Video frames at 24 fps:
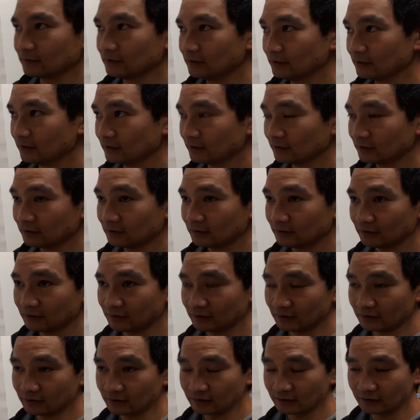In
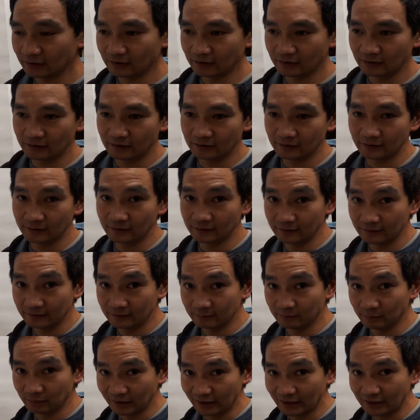
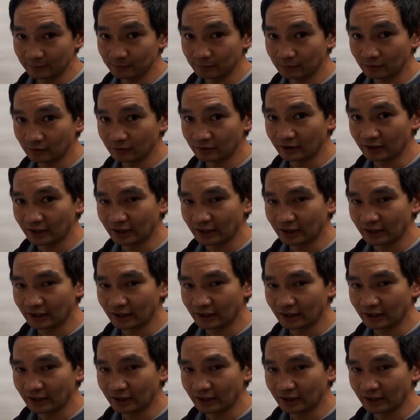Blackboard,